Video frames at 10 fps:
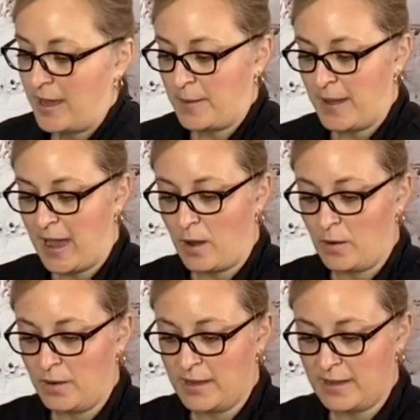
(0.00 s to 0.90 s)

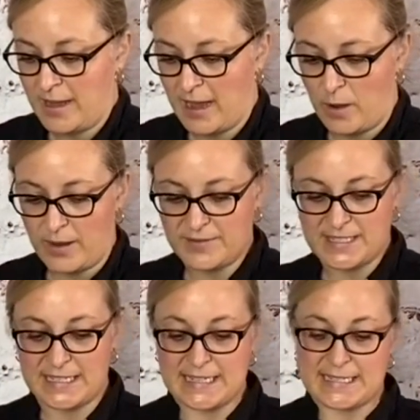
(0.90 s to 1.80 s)
how I've
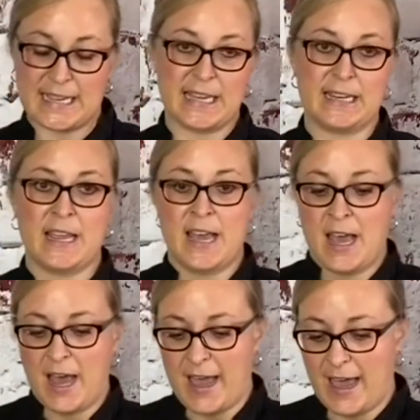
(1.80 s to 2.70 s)
seen it done.
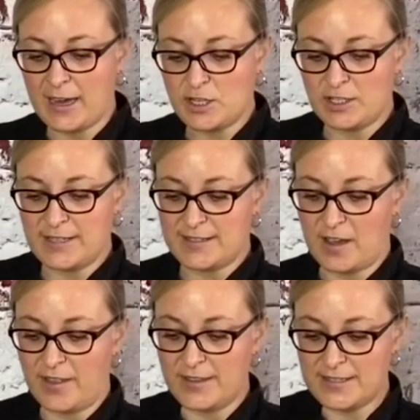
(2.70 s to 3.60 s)
I actually
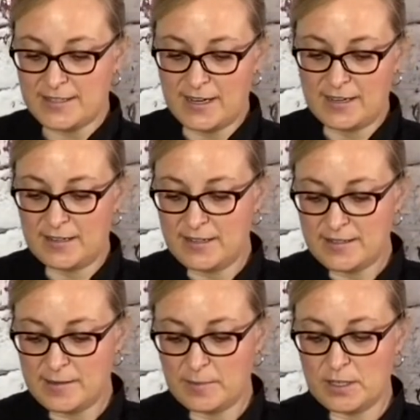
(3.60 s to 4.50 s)
saw this done
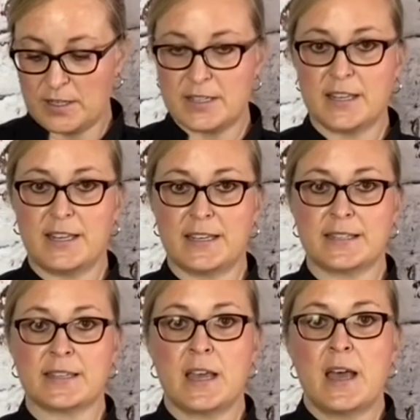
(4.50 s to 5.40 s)
similar to
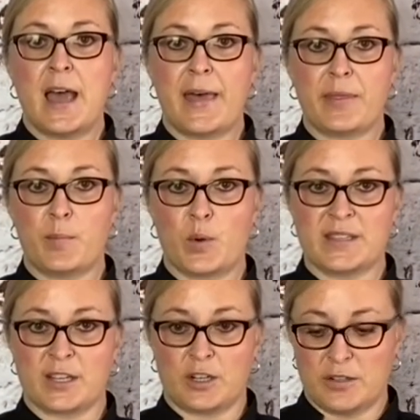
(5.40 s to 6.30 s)
this at the Boys
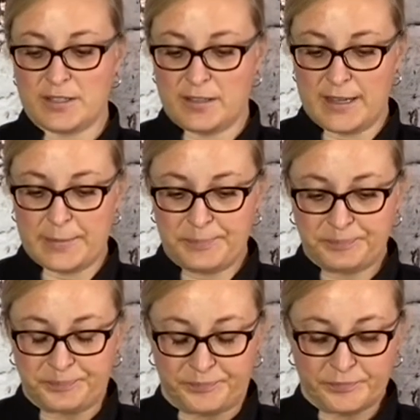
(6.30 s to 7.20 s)
and Girls Club.
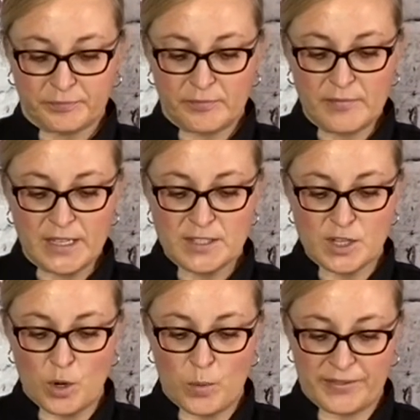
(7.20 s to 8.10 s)

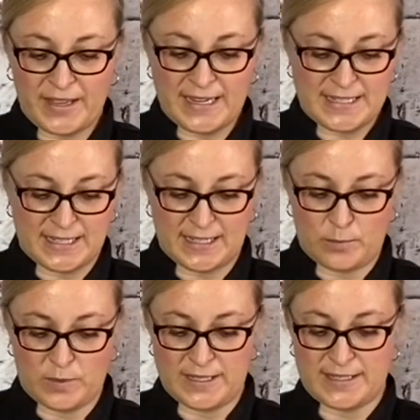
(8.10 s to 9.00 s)
So what they
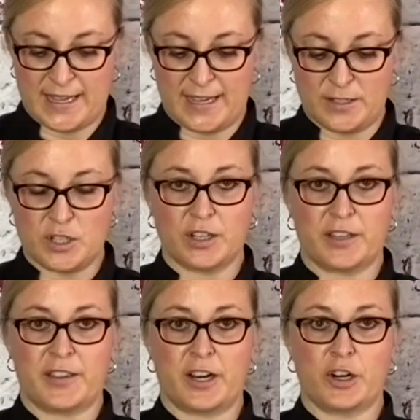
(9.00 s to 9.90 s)
did was they took
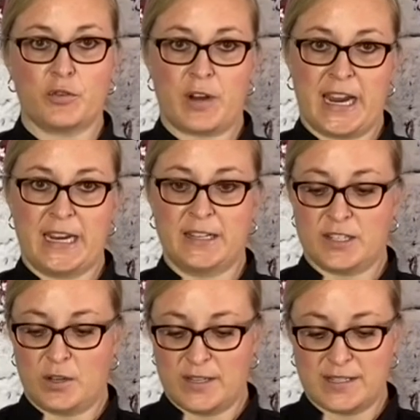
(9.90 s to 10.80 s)
their grain,
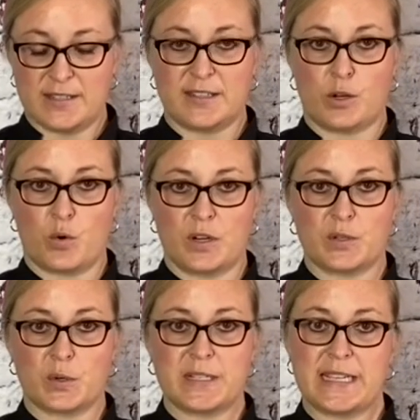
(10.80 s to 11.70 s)
so this is the corn
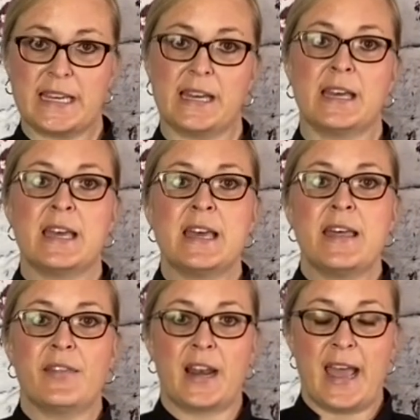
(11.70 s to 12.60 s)
tortilla
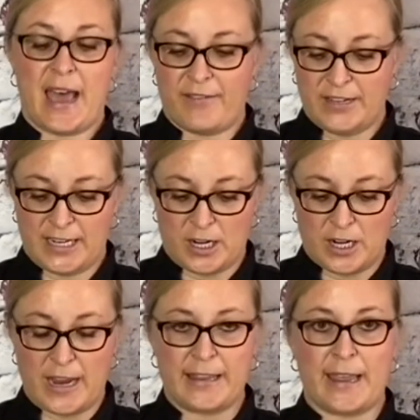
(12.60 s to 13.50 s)
that I have in here,
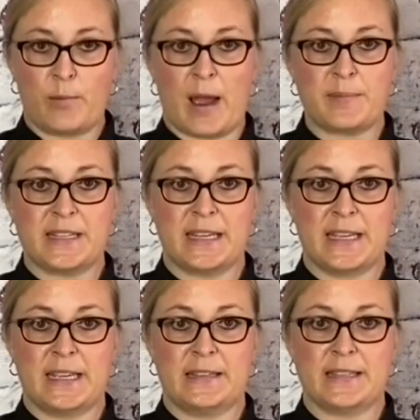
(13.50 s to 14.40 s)
and they wrapped it
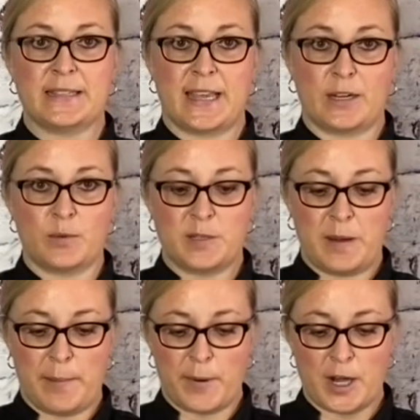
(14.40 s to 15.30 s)
in the sandwich
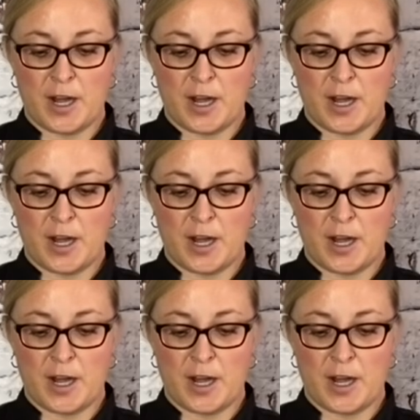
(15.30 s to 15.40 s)
paper,